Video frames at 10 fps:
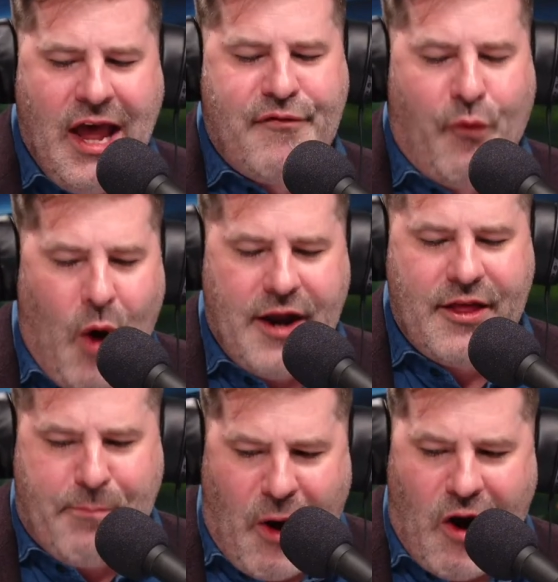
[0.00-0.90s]
if one of
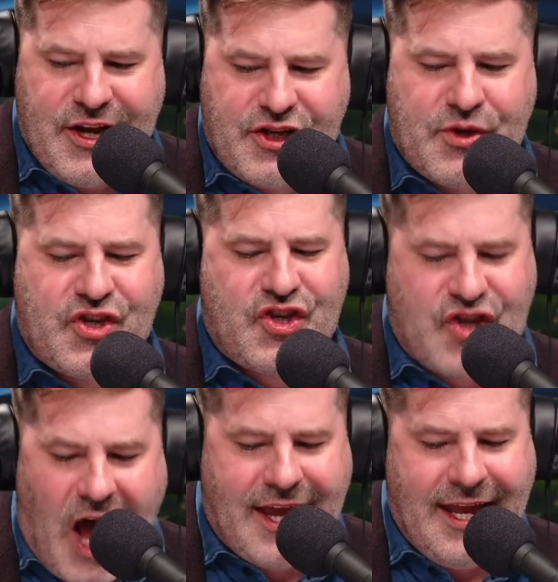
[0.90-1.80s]
the parties was
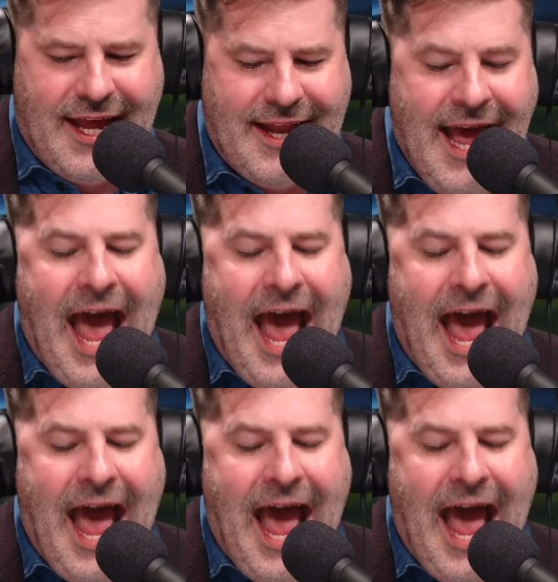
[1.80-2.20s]
stuck in it.